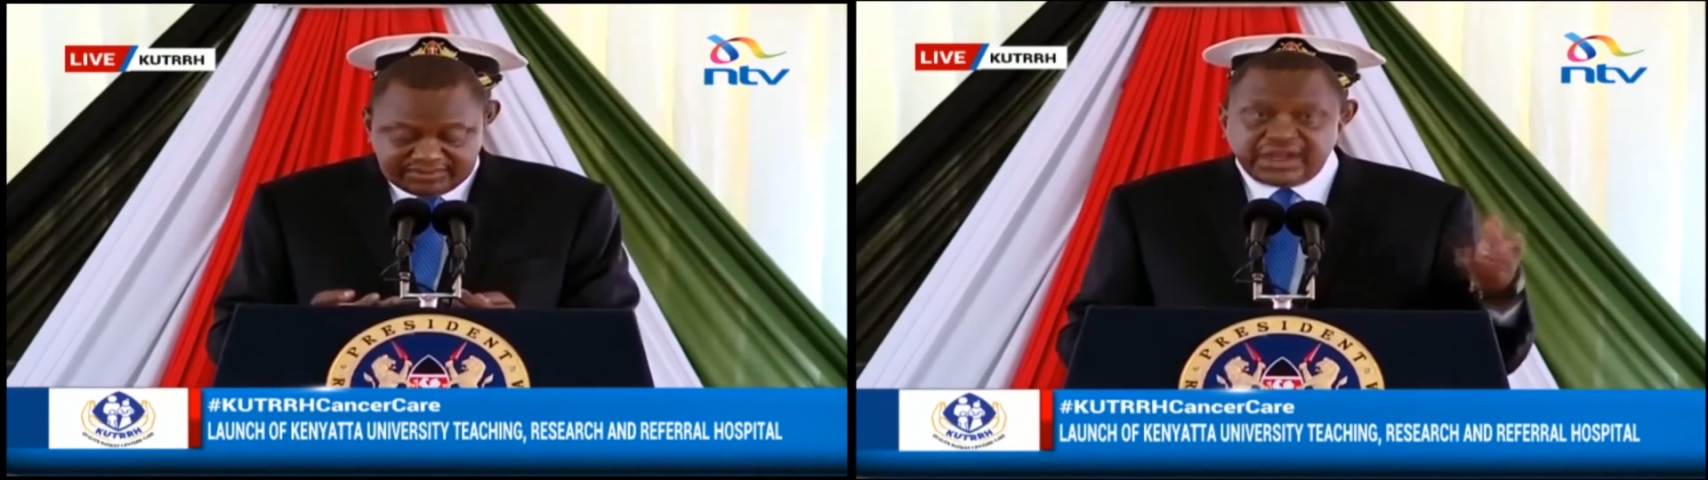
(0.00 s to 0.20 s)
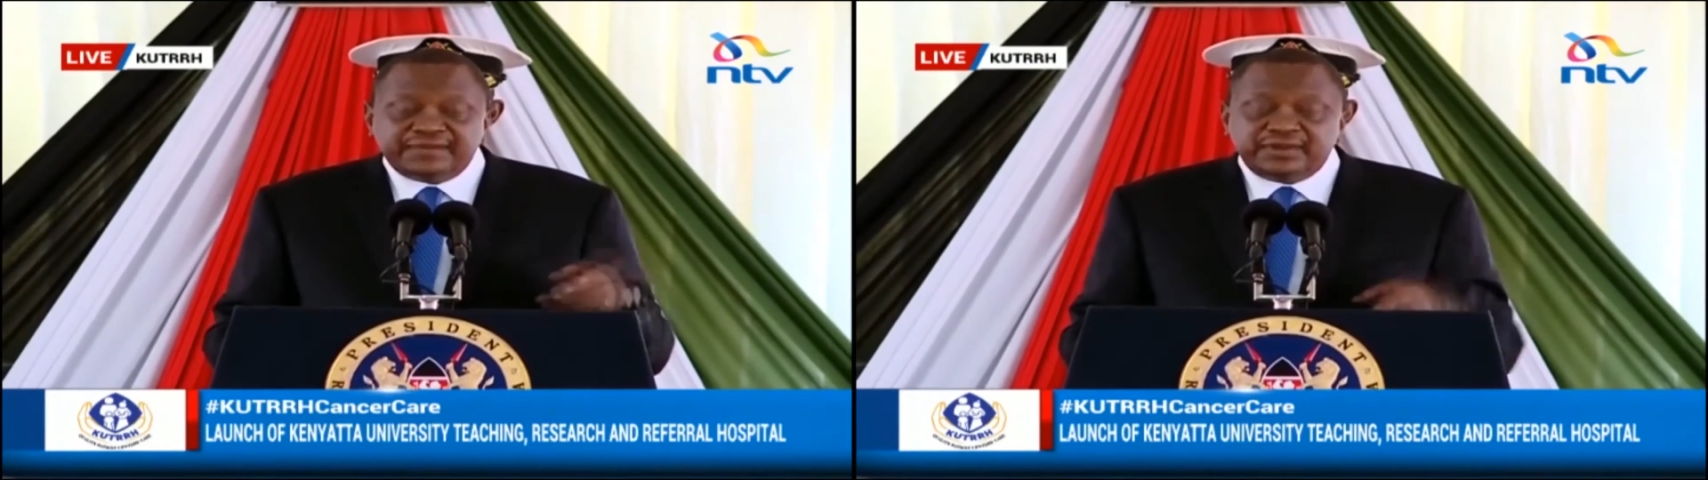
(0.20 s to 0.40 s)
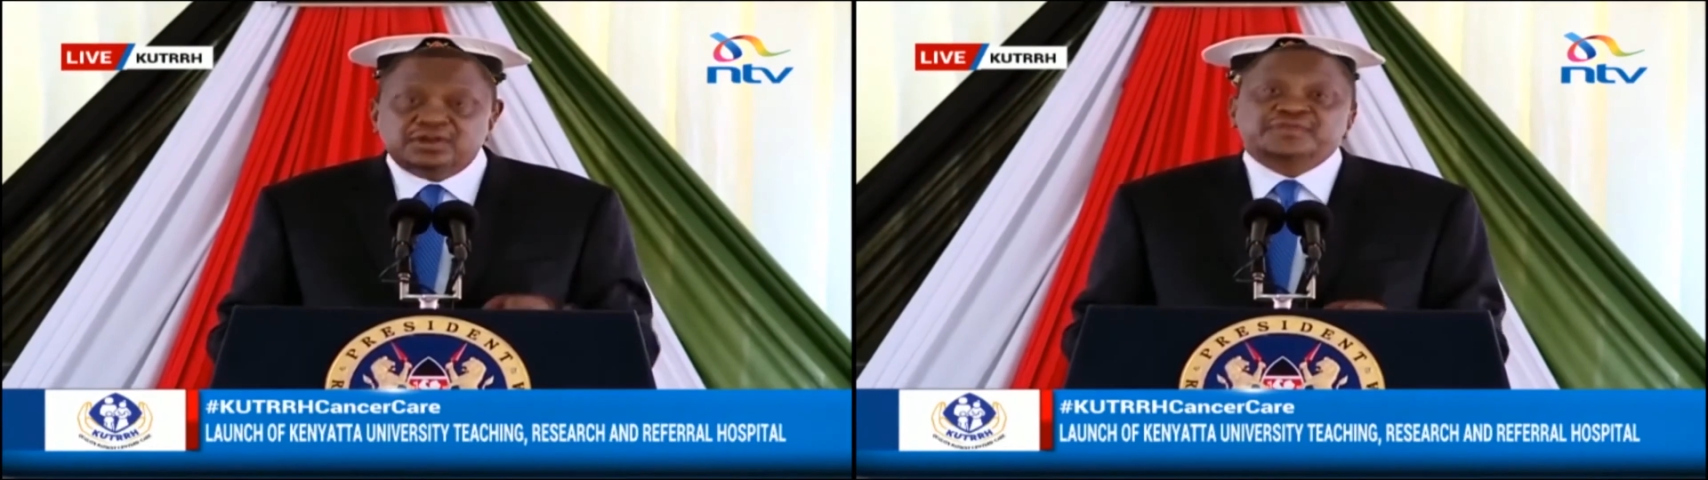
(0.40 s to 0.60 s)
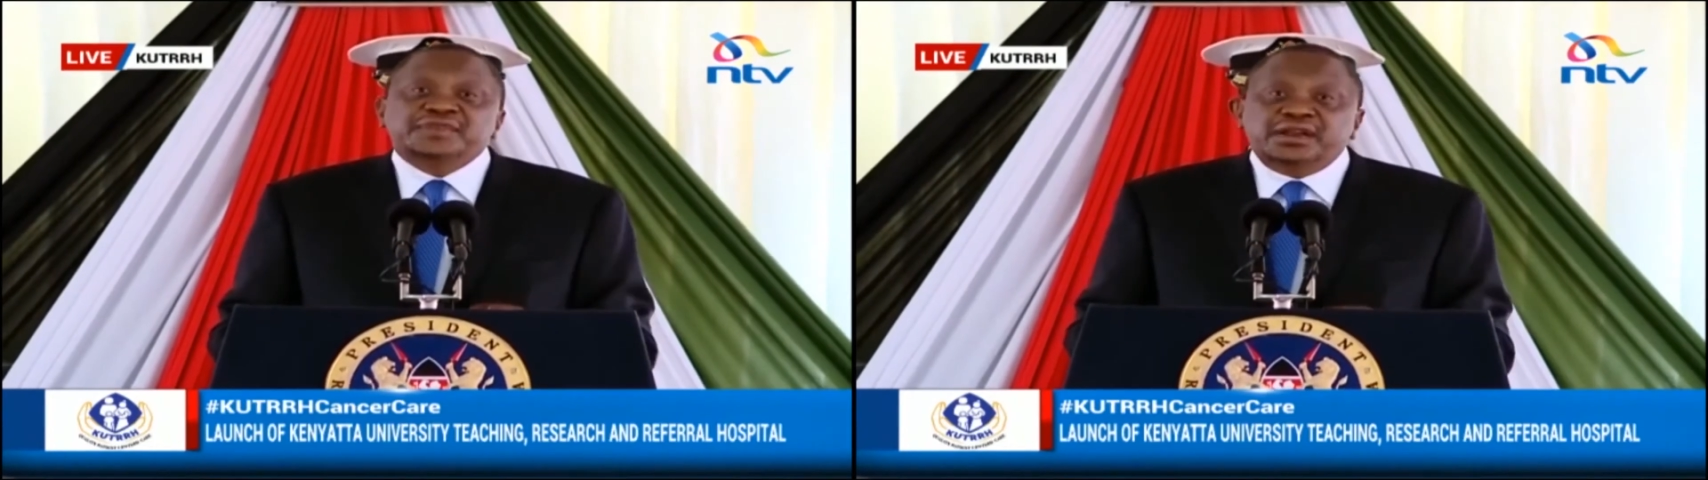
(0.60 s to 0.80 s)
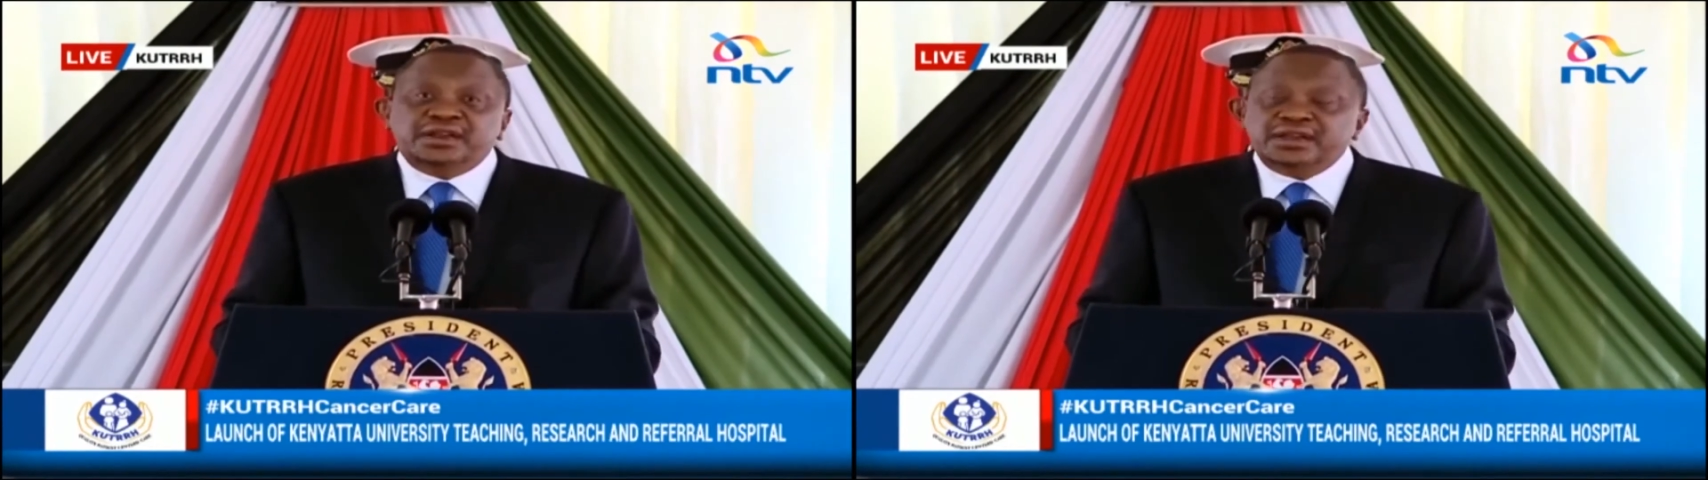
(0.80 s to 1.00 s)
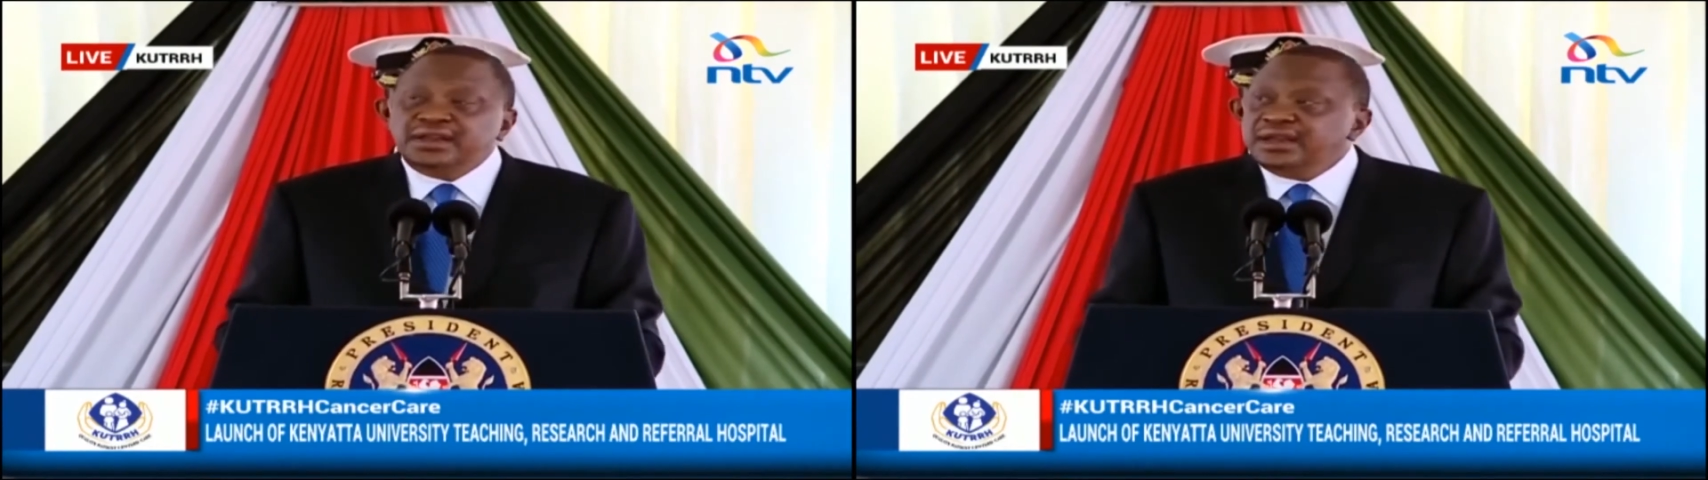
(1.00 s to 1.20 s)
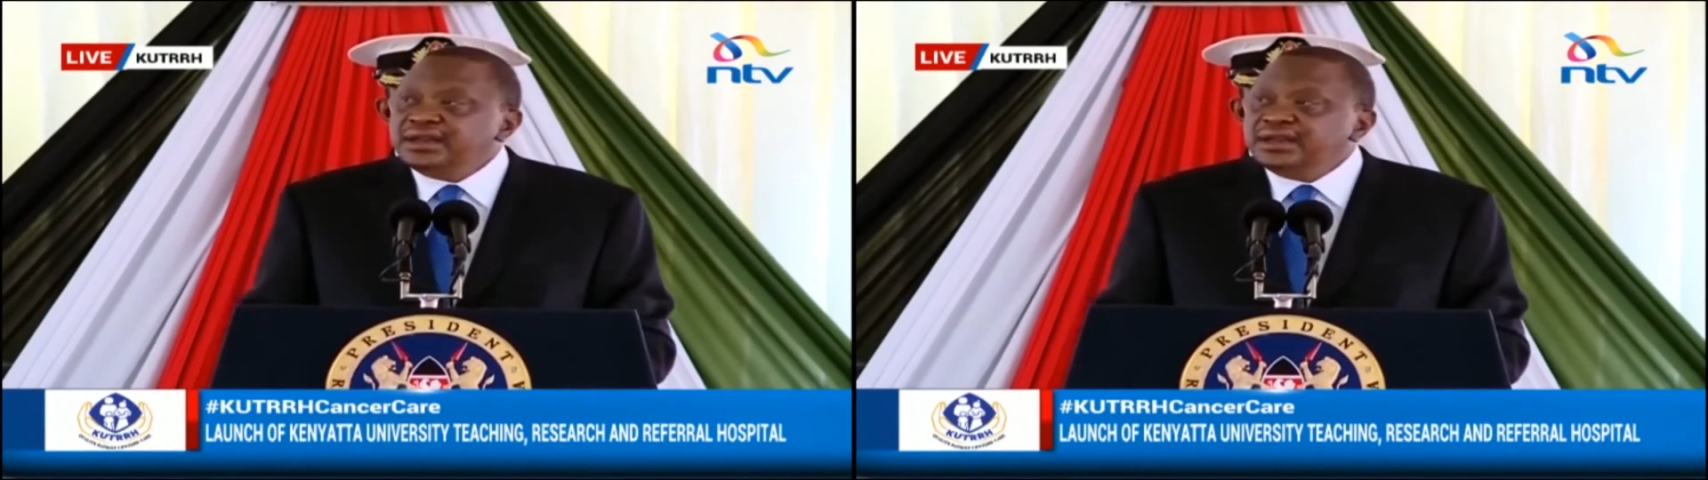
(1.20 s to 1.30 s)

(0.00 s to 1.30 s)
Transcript: the Governor of Nyeri